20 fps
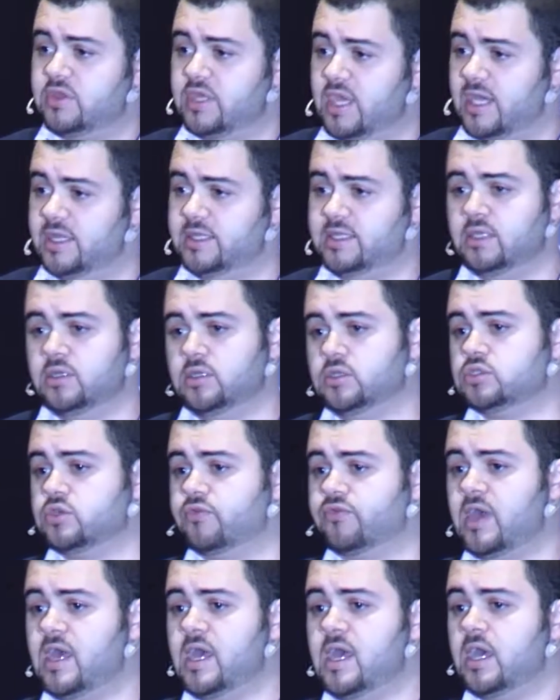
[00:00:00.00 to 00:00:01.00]
ideals
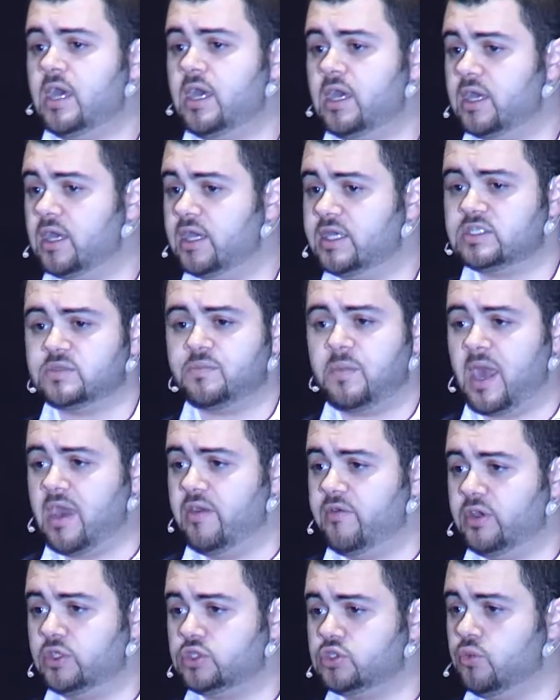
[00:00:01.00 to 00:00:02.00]
of uh,
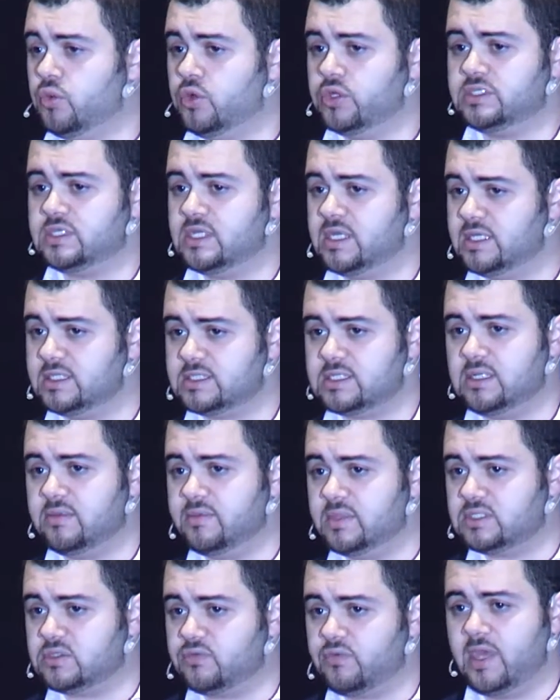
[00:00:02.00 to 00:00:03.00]
aspiring towards an
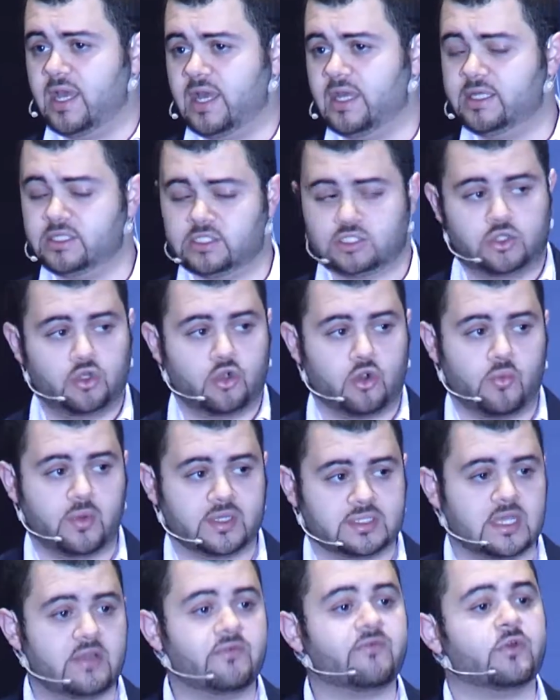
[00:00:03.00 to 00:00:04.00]
Islamist reality or
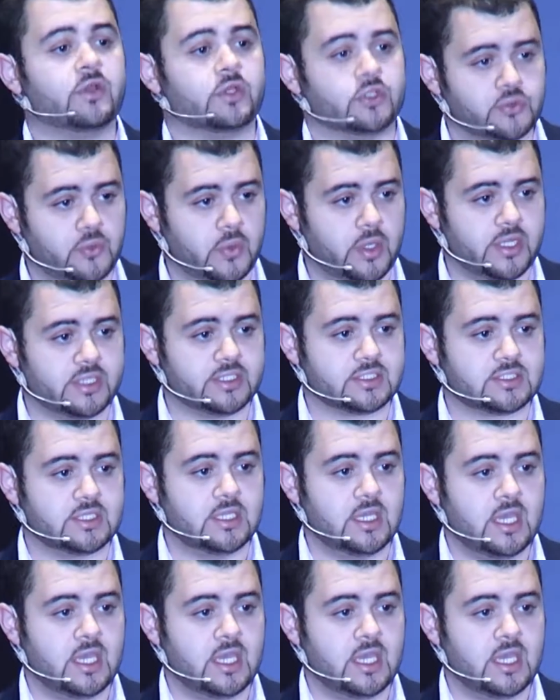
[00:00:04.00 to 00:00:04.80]
whatever it was